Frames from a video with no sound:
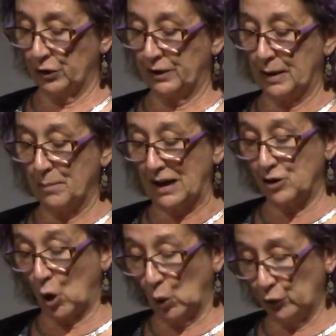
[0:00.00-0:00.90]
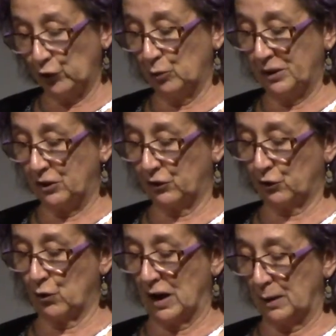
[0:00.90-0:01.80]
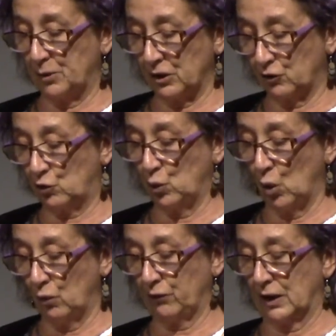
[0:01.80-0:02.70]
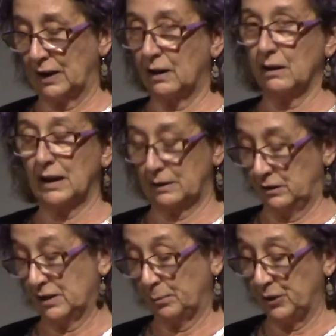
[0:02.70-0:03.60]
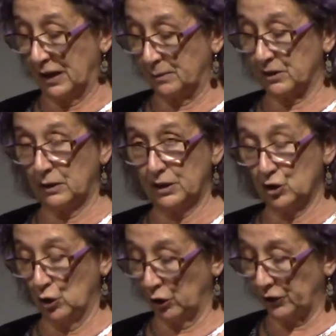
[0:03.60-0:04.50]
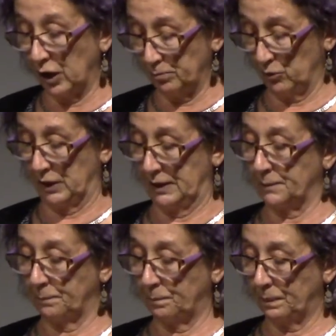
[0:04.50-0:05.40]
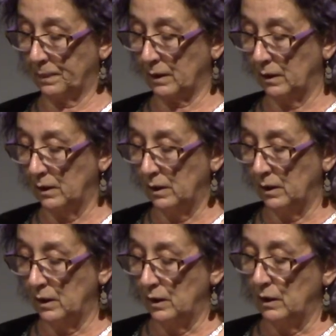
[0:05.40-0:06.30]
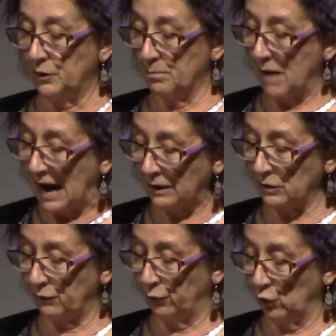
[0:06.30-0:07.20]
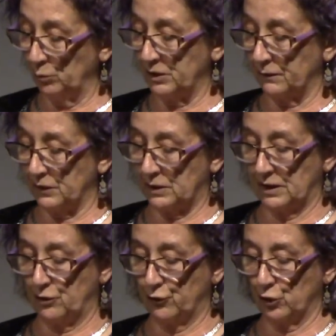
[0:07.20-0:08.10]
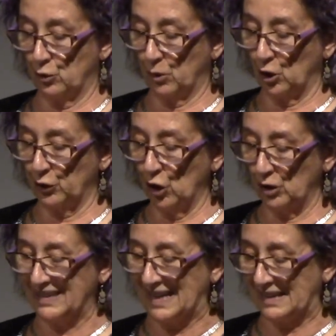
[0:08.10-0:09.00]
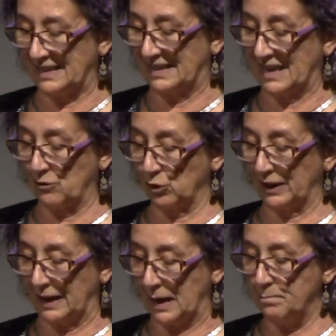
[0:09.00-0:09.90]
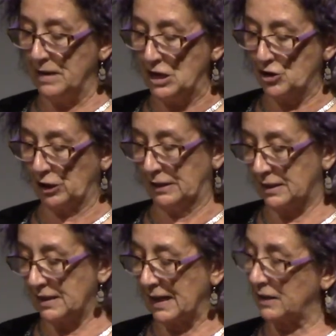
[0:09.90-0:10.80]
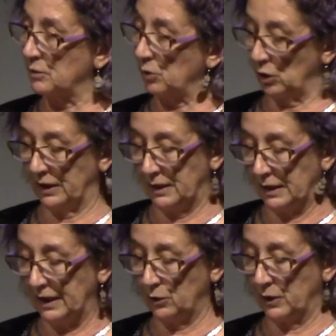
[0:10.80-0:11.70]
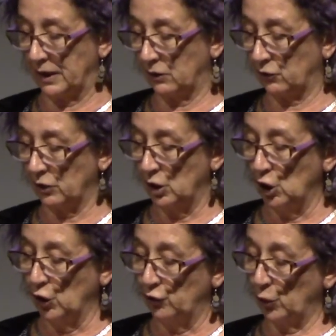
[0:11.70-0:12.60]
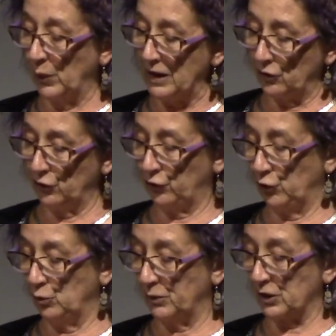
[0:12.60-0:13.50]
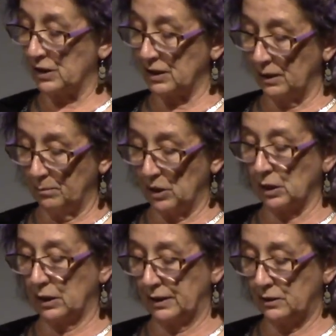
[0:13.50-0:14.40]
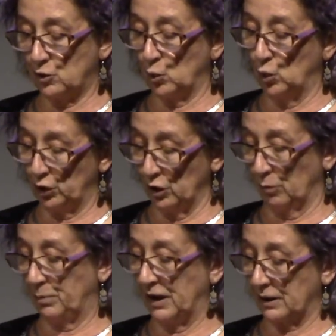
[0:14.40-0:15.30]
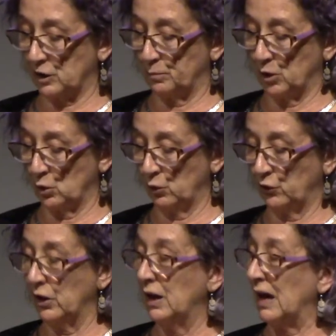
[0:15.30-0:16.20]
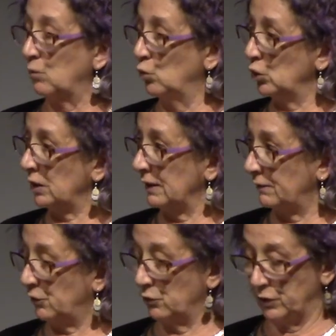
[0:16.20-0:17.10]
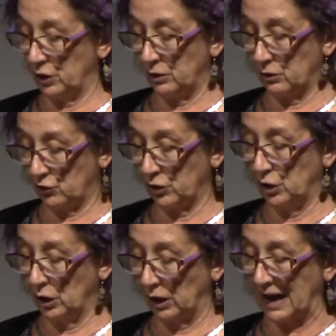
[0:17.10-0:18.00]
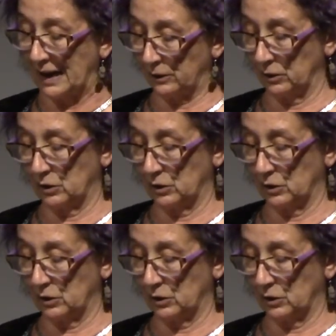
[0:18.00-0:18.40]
they might also be described as dwarf-like and sometimes at least not upright. The milder forms of the syndrome are not necessarily immediately detectable in neonates, so we can assume that some at least would not be exposed and would live to reach young adulthood.